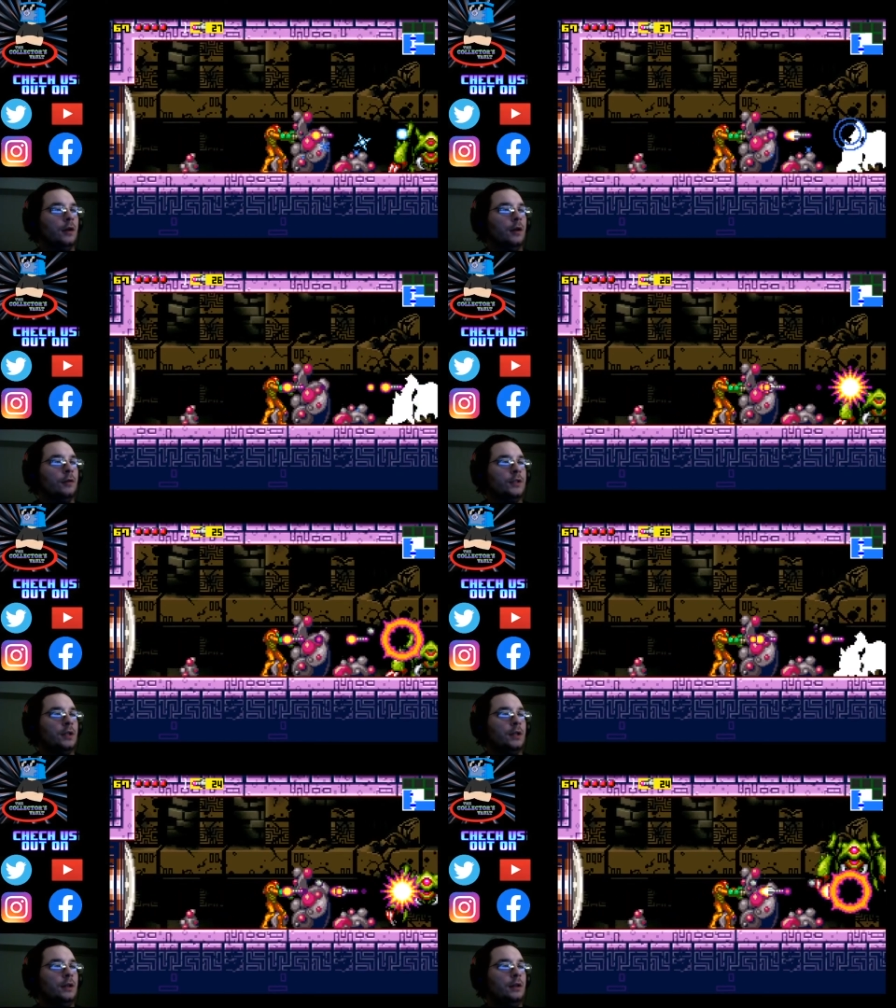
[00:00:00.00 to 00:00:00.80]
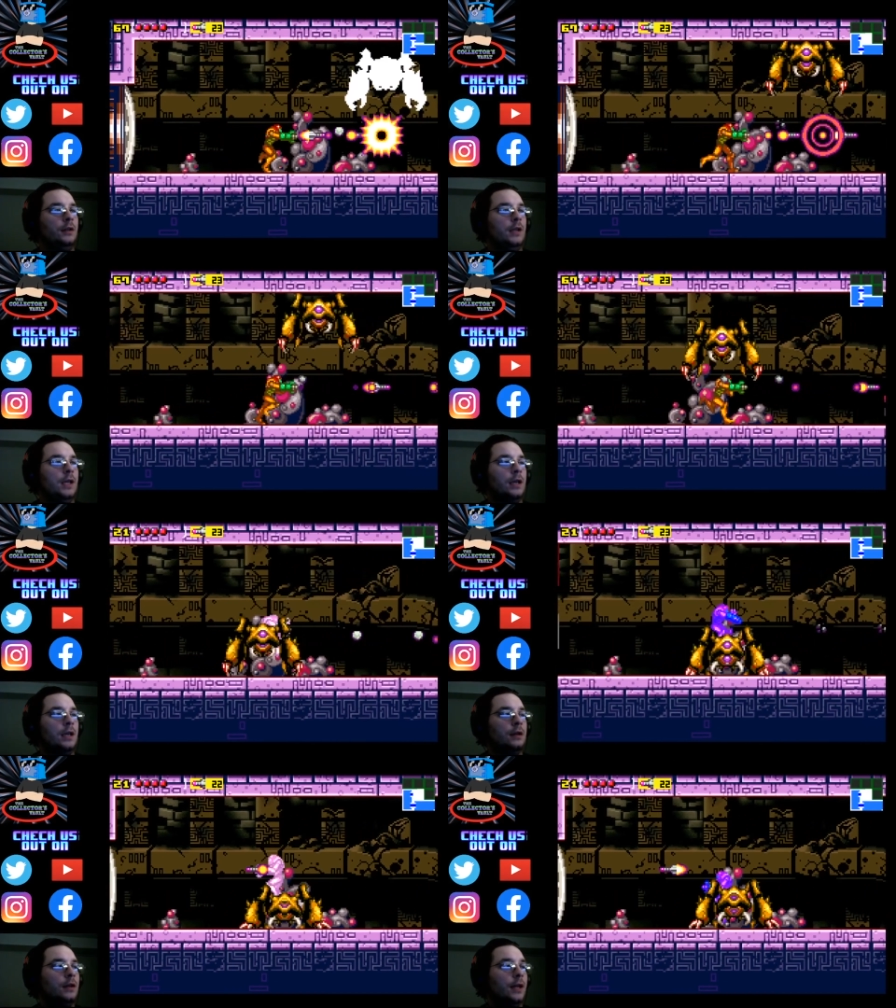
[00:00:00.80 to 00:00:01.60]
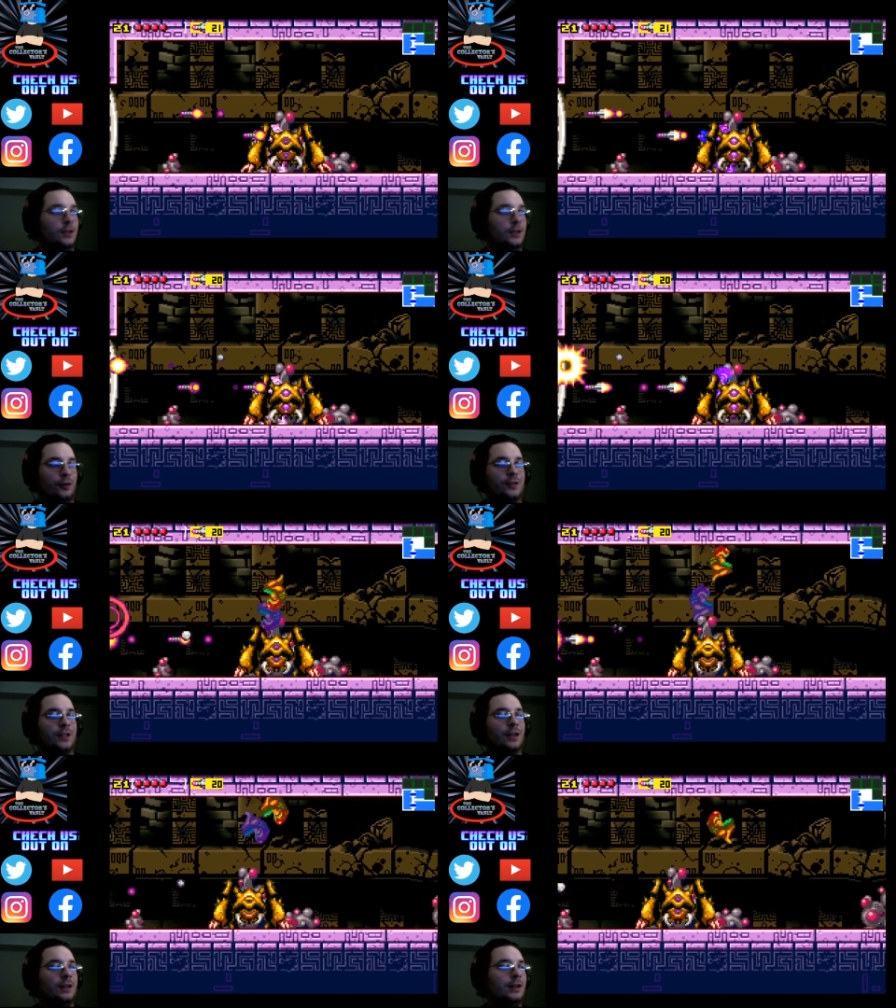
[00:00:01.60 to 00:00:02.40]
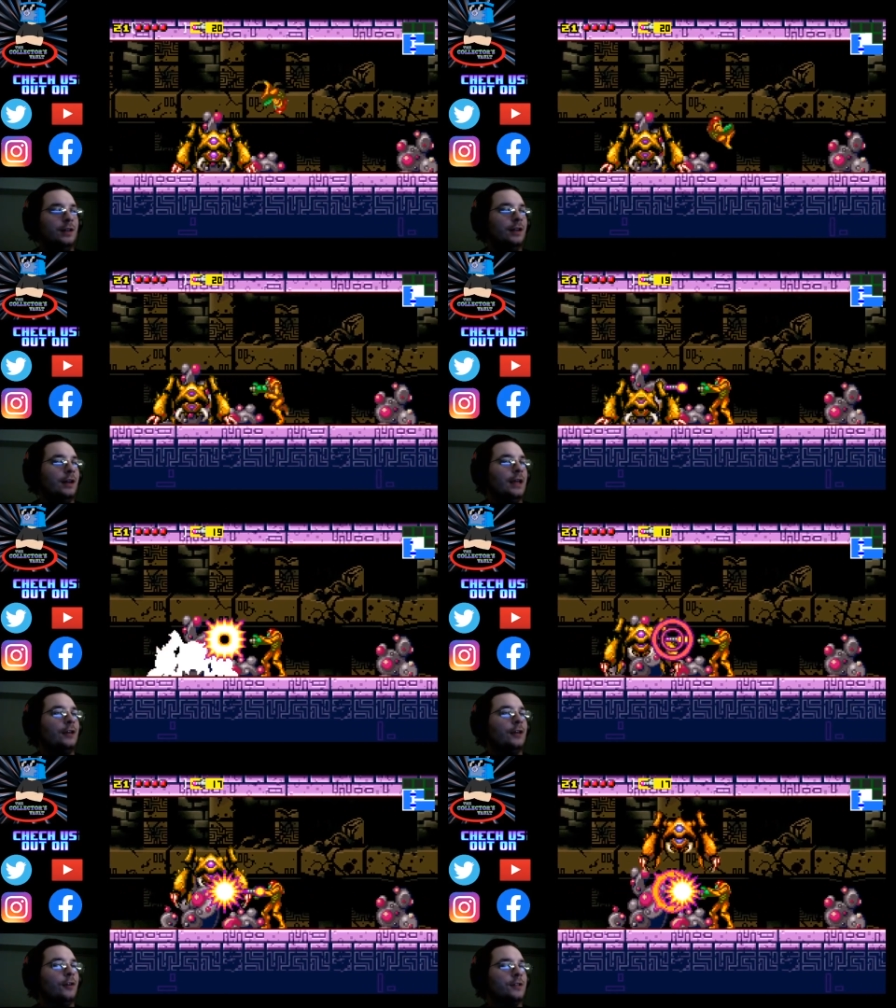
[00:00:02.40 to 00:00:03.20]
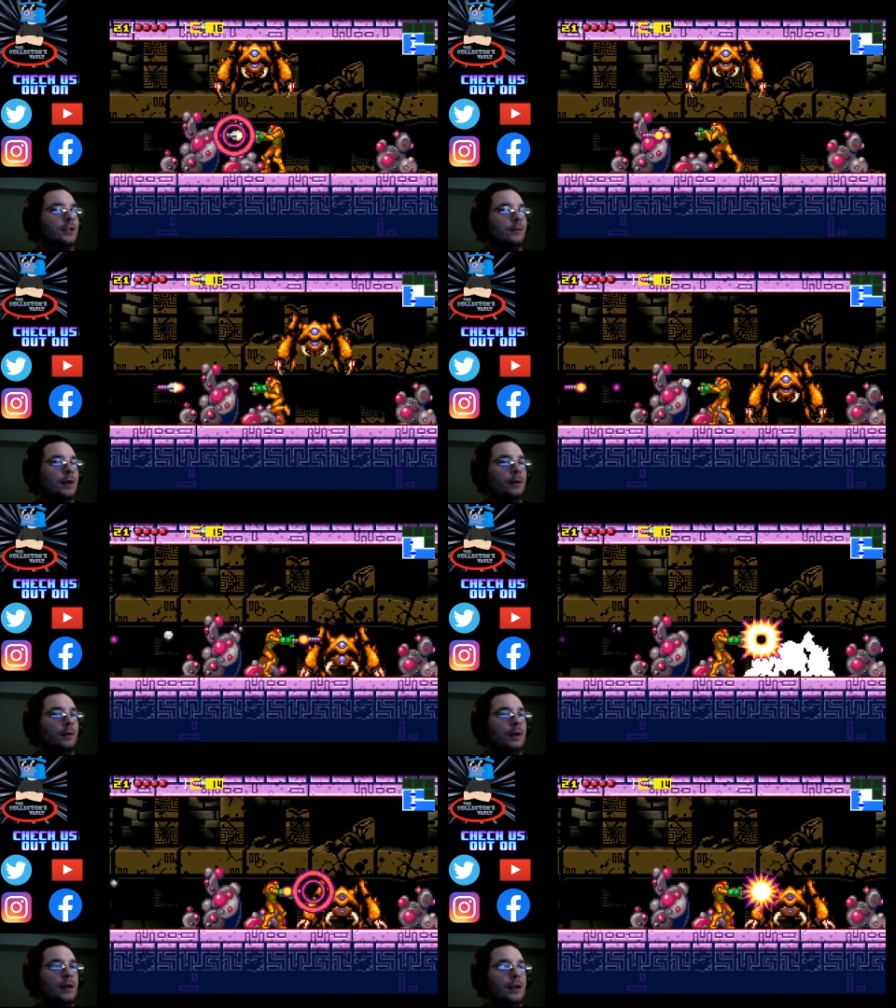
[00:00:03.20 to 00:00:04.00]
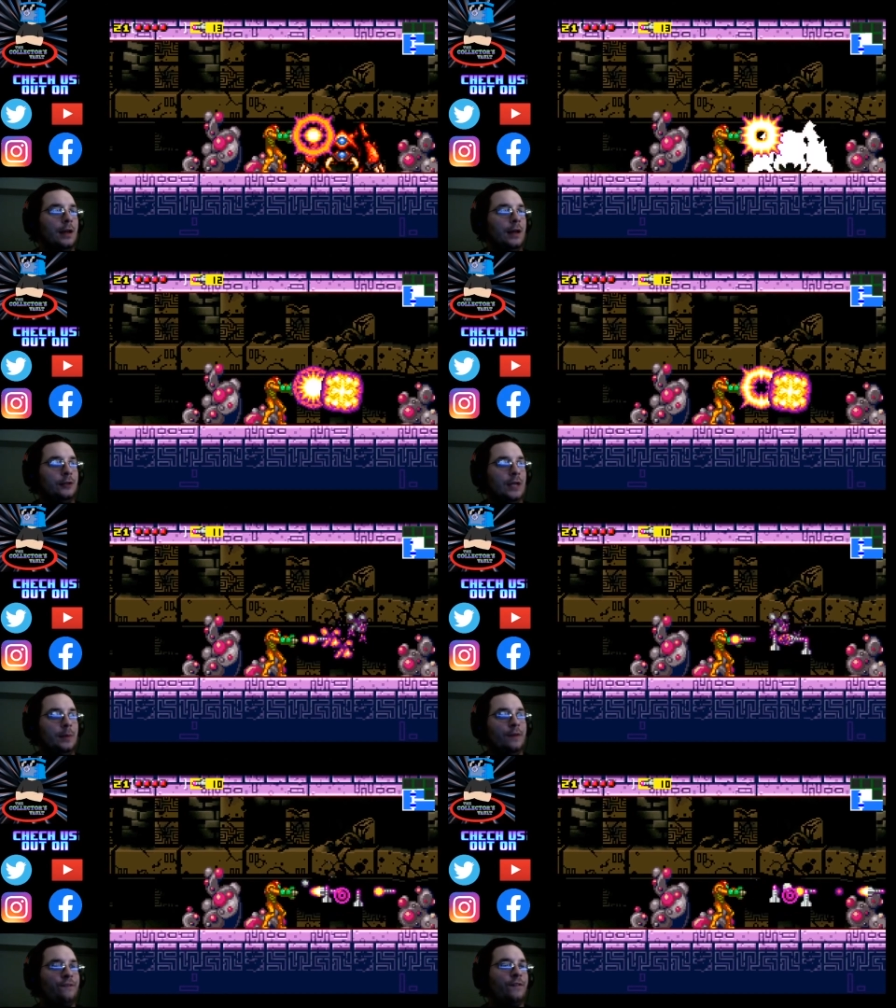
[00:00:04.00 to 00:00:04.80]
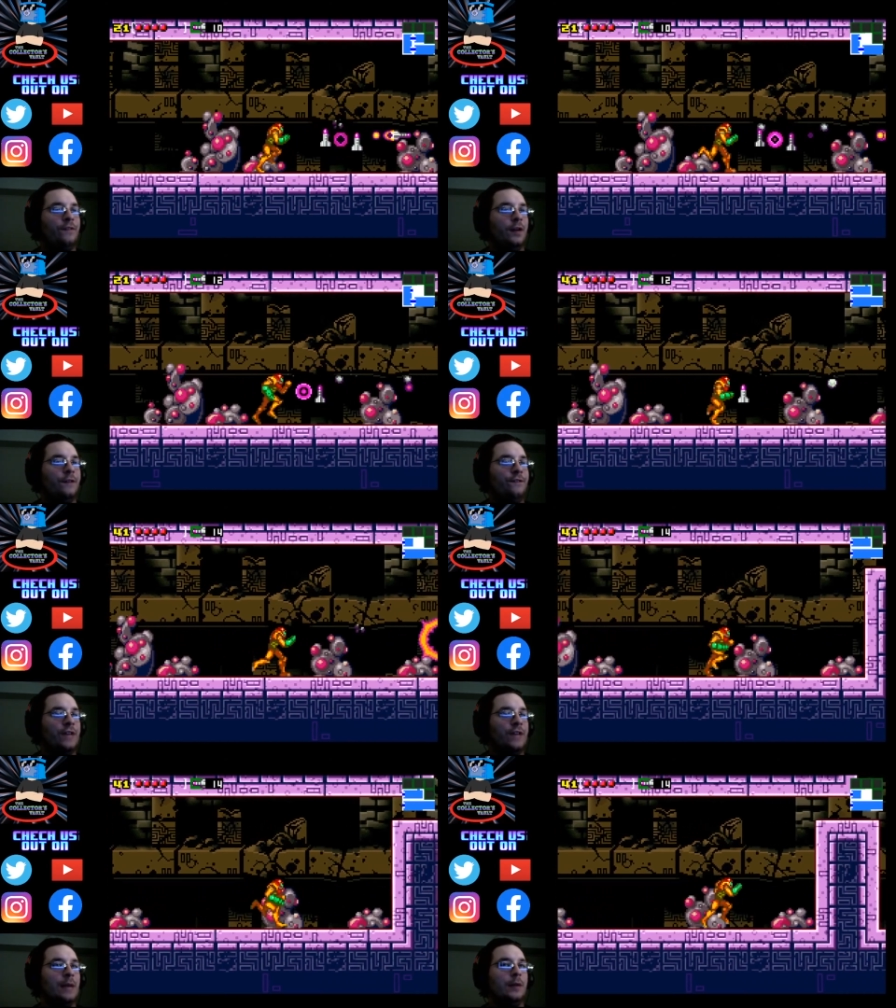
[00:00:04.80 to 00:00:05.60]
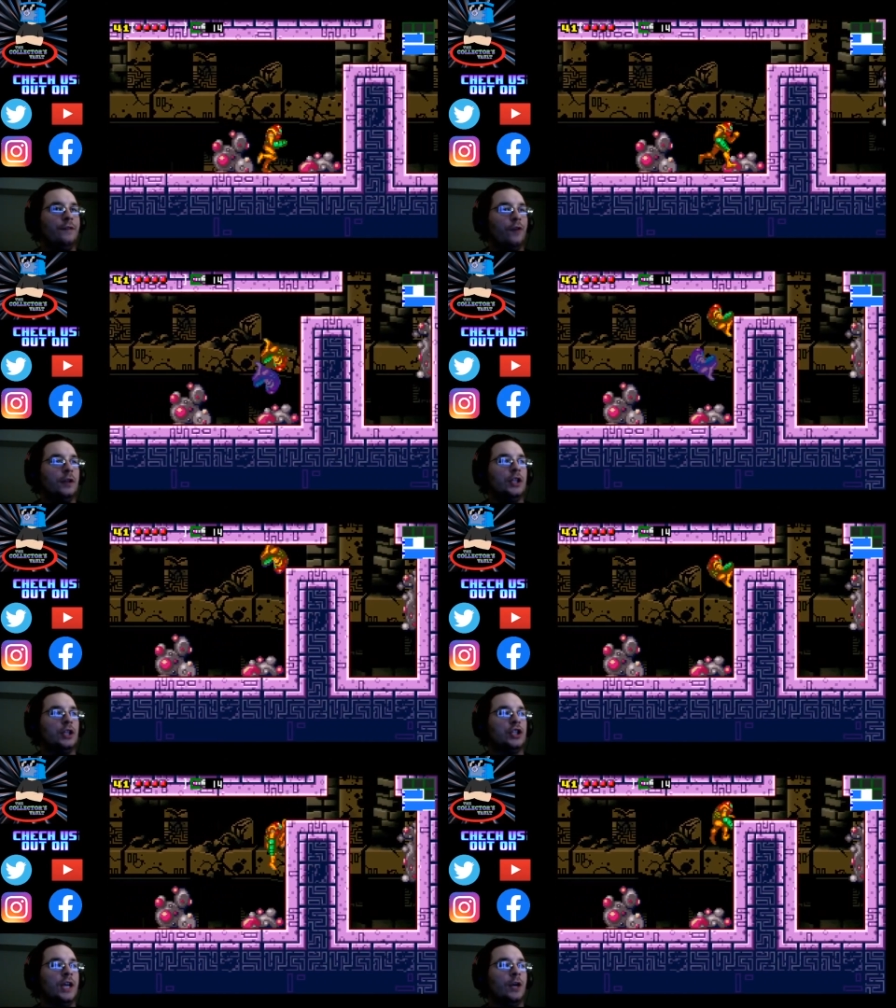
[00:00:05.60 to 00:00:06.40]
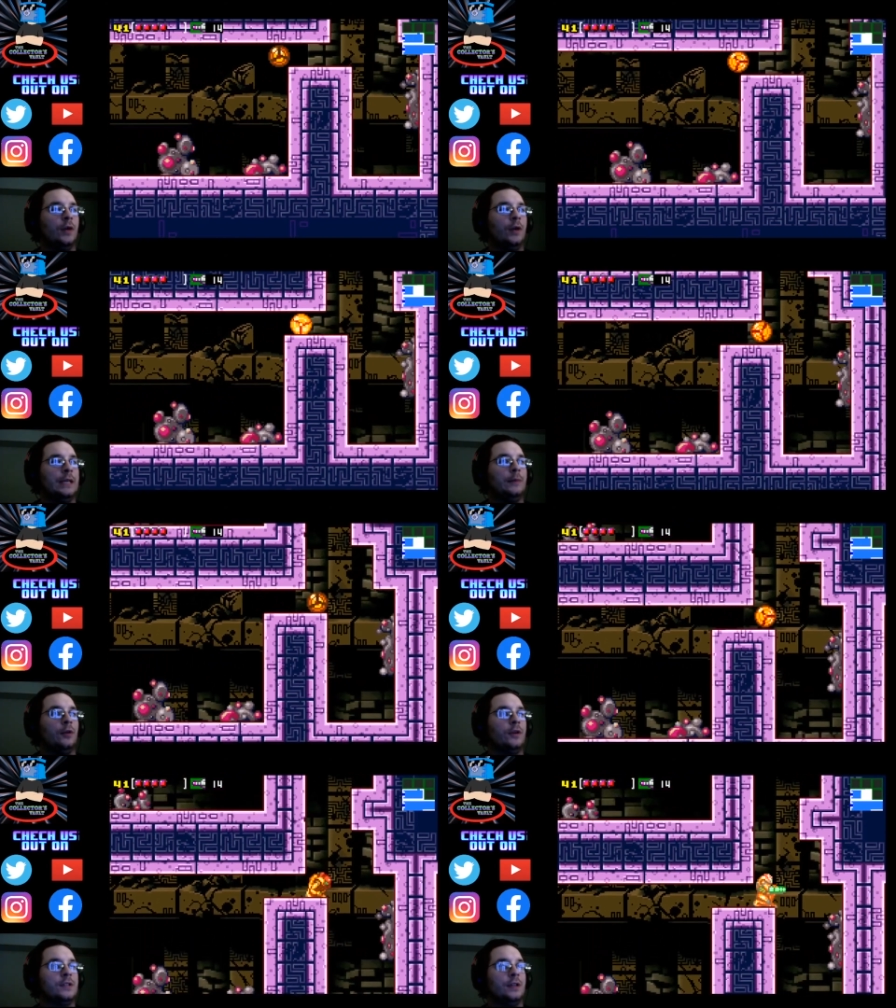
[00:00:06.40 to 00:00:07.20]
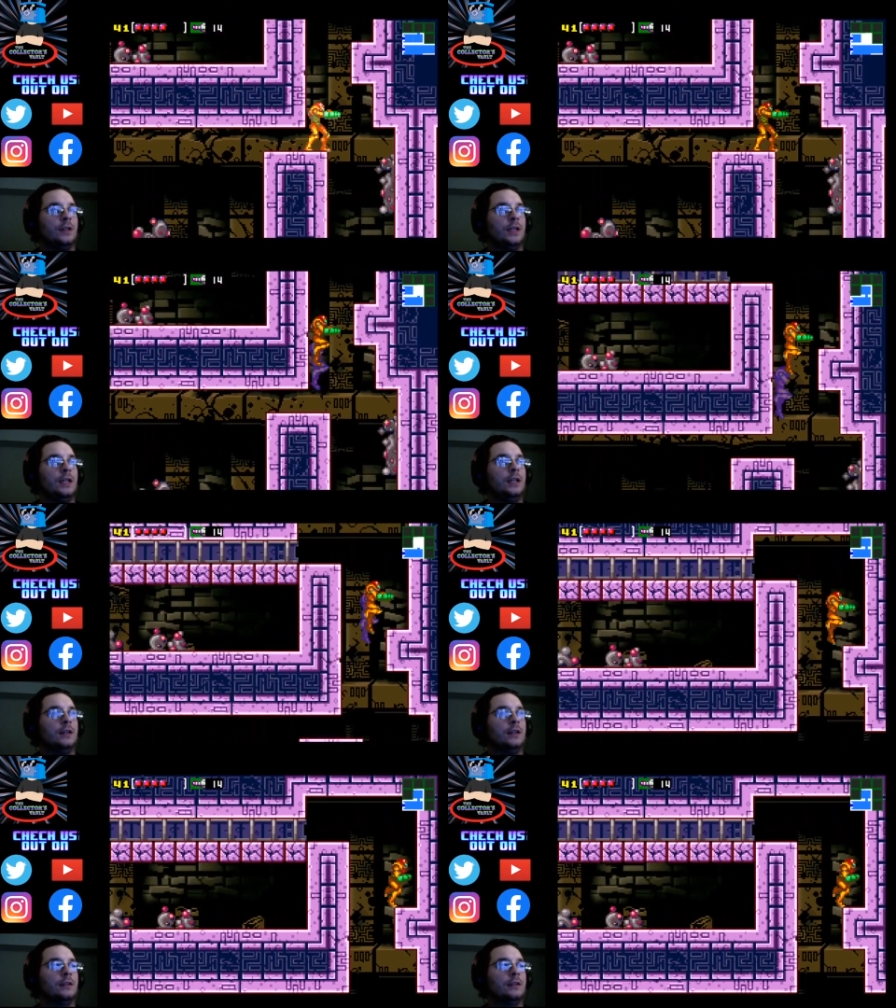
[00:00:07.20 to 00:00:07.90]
Oh, shit. Ah, I just cursed again. I hate cursing. No. I try to be a family-friendly channel, and I keep cursing like an idiot.